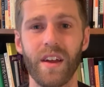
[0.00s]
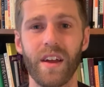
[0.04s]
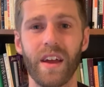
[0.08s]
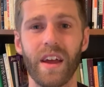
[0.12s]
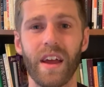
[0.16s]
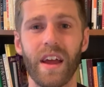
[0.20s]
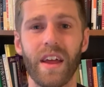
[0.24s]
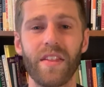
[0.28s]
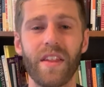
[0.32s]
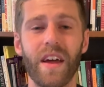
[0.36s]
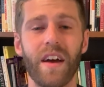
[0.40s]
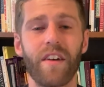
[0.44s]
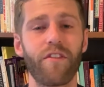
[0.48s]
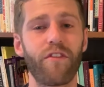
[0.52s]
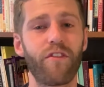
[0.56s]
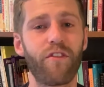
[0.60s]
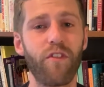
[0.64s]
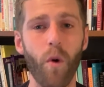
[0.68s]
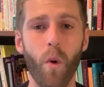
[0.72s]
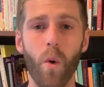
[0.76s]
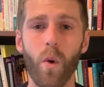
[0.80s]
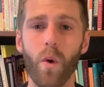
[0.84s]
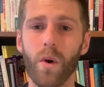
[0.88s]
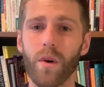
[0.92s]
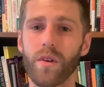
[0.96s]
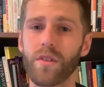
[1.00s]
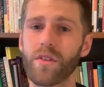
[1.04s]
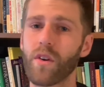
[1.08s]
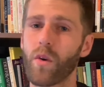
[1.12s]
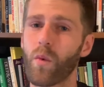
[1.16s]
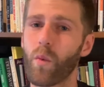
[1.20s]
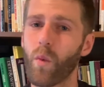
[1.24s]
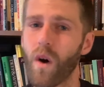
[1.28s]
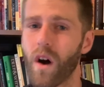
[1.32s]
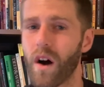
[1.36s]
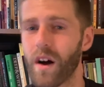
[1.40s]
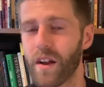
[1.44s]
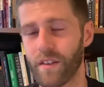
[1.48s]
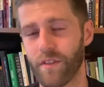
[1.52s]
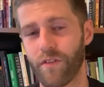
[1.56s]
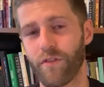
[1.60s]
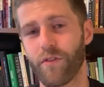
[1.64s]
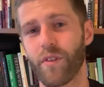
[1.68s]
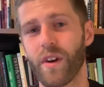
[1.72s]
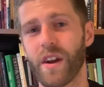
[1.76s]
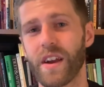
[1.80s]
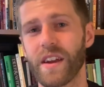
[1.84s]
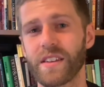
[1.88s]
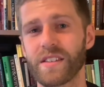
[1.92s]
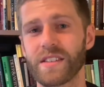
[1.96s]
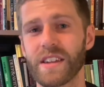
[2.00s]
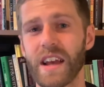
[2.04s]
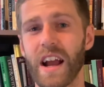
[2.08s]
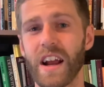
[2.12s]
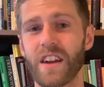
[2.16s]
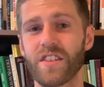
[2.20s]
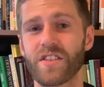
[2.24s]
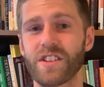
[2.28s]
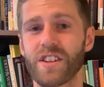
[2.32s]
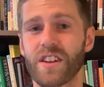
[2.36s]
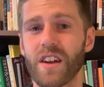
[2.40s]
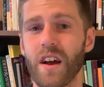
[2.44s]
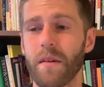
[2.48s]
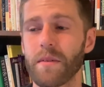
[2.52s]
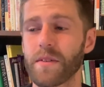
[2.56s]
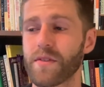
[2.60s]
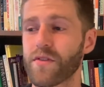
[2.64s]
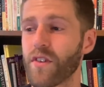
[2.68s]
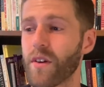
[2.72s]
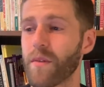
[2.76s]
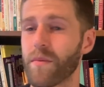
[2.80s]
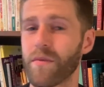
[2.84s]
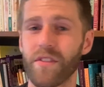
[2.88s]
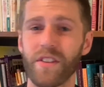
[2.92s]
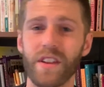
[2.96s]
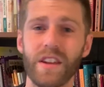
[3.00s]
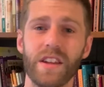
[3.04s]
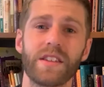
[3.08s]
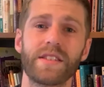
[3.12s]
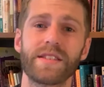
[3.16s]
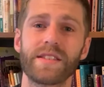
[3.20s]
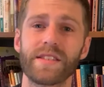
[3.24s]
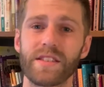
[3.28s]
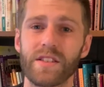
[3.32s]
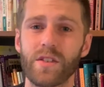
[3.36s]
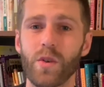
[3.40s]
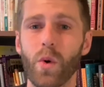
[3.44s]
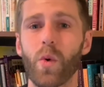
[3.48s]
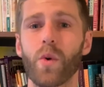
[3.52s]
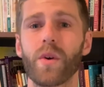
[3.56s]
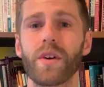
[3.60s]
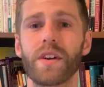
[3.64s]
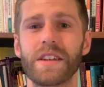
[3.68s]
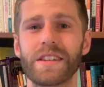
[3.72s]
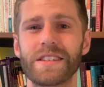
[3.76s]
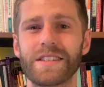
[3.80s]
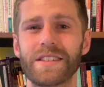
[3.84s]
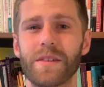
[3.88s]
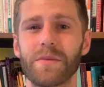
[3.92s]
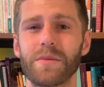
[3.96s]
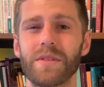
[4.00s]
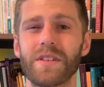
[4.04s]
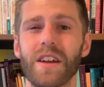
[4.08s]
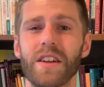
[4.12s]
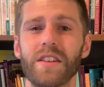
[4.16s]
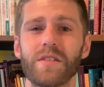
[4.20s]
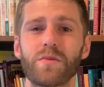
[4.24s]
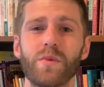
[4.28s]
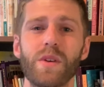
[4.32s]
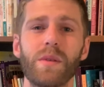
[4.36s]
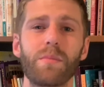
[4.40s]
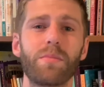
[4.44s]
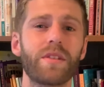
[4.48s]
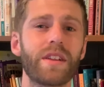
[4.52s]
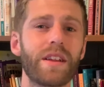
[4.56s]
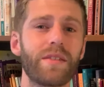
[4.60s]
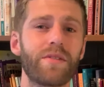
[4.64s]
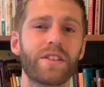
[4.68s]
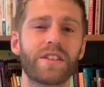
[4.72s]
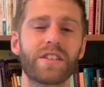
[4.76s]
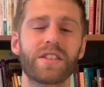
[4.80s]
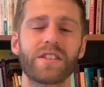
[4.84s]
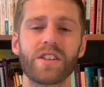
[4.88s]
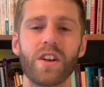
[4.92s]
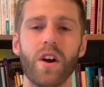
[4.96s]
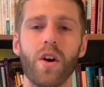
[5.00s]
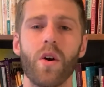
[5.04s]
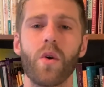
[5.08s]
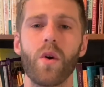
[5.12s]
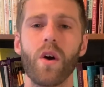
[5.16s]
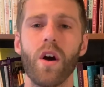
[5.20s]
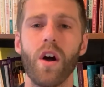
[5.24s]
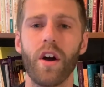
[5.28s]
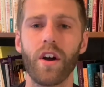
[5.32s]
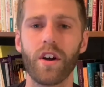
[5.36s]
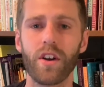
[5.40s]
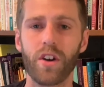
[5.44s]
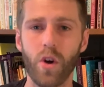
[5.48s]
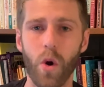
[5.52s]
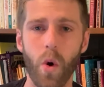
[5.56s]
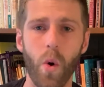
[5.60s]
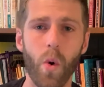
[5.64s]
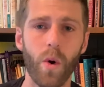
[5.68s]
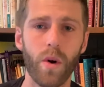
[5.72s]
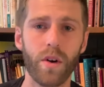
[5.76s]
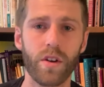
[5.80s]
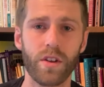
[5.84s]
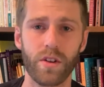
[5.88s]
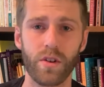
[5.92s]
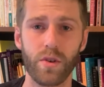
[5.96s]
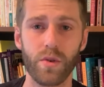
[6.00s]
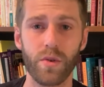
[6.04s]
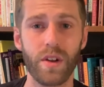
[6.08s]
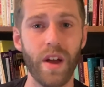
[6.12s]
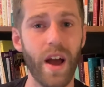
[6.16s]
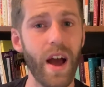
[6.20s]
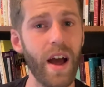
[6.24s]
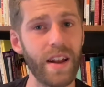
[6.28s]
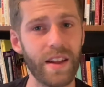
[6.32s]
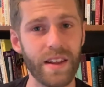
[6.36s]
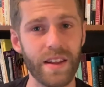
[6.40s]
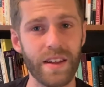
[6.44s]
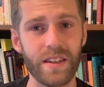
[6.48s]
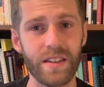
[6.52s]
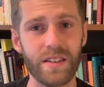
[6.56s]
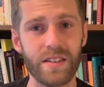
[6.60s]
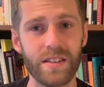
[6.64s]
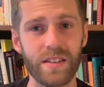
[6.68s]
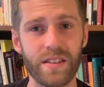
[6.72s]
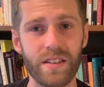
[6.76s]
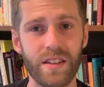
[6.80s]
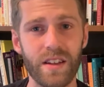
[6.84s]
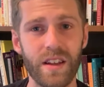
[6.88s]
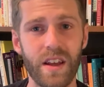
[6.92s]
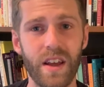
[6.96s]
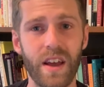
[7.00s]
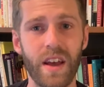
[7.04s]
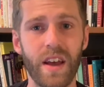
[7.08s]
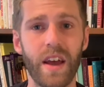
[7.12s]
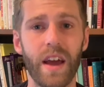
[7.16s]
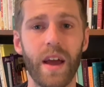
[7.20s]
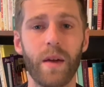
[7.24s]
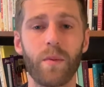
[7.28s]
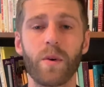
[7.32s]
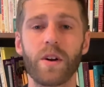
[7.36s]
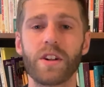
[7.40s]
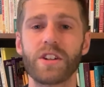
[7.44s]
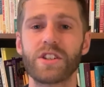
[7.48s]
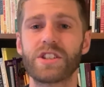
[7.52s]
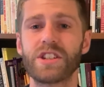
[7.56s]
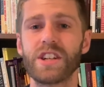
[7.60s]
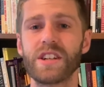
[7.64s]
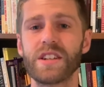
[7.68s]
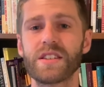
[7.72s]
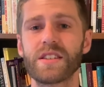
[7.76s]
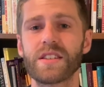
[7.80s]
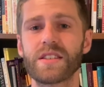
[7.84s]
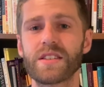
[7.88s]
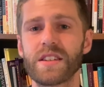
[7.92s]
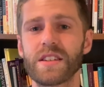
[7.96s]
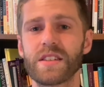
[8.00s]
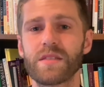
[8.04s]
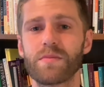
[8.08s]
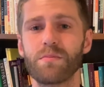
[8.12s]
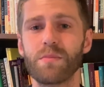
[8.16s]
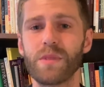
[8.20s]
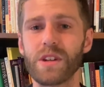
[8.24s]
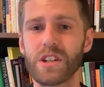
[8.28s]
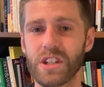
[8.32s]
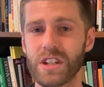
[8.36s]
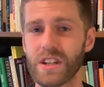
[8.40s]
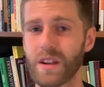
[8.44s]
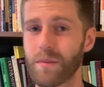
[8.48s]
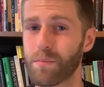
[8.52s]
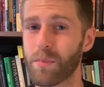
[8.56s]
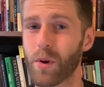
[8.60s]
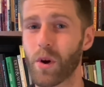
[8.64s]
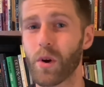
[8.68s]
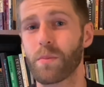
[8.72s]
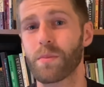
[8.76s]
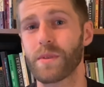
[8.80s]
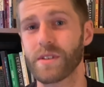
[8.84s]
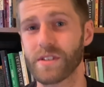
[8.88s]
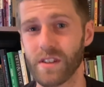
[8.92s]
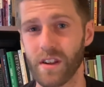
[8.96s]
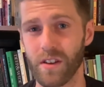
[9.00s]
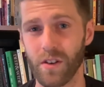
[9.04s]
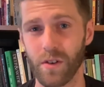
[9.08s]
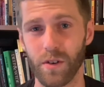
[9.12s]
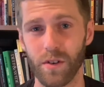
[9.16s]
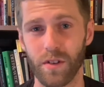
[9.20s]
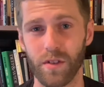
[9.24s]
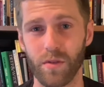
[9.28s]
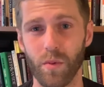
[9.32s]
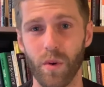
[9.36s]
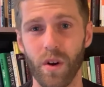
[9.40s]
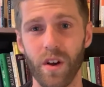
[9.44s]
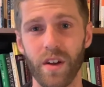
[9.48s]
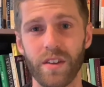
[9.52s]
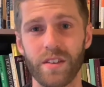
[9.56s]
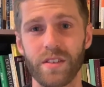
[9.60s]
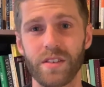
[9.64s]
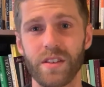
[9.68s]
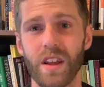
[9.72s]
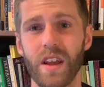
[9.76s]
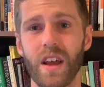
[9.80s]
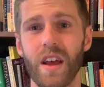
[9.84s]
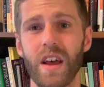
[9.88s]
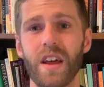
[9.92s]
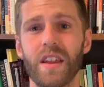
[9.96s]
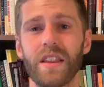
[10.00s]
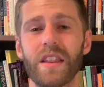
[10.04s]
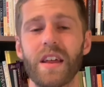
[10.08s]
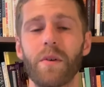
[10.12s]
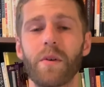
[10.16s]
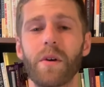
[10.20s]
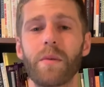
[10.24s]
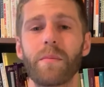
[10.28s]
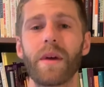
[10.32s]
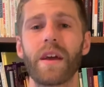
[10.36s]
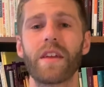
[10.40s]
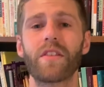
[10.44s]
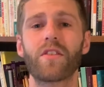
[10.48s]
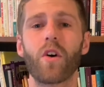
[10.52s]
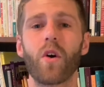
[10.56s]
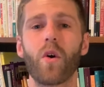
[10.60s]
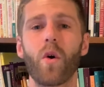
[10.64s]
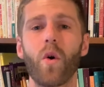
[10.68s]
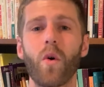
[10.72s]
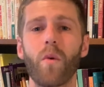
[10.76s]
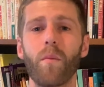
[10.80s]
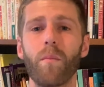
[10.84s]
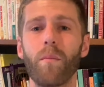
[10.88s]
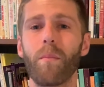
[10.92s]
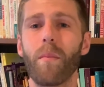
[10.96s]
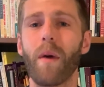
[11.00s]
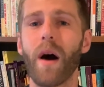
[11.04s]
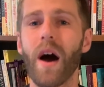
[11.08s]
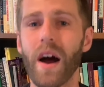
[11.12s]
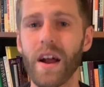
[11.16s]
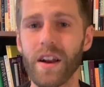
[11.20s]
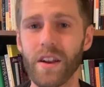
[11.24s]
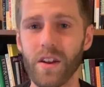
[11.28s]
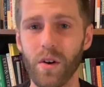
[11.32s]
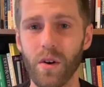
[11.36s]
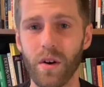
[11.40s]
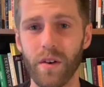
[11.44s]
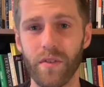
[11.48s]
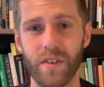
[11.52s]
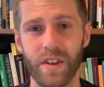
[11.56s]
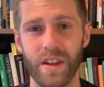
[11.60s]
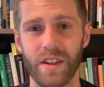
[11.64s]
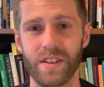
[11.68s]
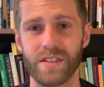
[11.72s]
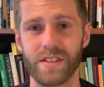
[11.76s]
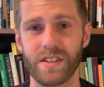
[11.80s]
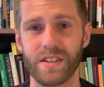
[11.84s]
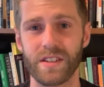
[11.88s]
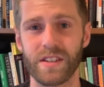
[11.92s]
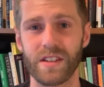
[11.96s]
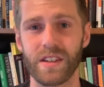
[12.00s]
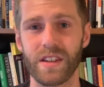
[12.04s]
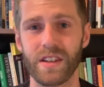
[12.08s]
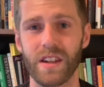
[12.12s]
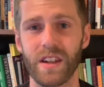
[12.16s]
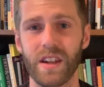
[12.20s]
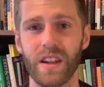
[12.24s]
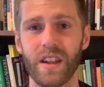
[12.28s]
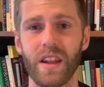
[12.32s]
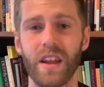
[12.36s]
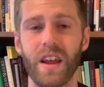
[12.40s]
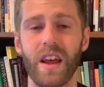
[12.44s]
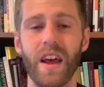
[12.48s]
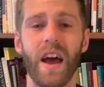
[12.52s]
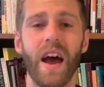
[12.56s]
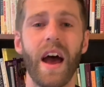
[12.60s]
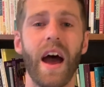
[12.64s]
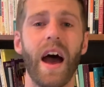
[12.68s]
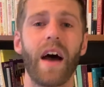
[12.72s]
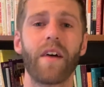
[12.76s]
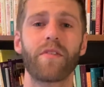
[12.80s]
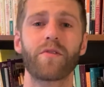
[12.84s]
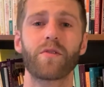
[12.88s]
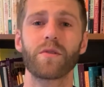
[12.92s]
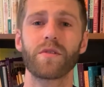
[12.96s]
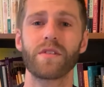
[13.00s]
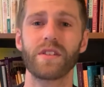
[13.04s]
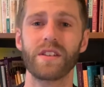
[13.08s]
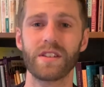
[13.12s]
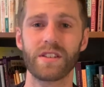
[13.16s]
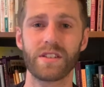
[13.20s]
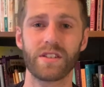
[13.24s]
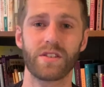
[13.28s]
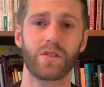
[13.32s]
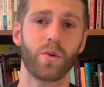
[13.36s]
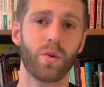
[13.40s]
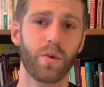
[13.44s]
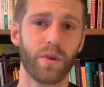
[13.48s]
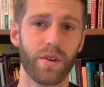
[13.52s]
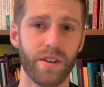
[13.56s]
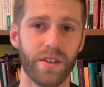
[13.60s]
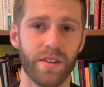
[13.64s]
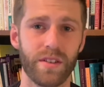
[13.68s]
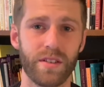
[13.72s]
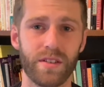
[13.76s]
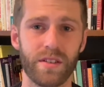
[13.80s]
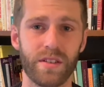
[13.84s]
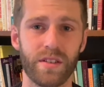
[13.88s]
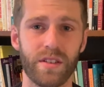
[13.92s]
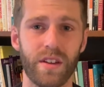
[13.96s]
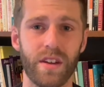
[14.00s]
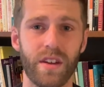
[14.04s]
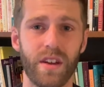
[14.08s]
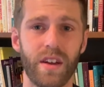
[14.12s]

And that for the one phrase actually comes from these stories because we believe it's so core to who God is and what Jesus' mission and purpose on earth was that we made the whole motto of Kensington after these stories.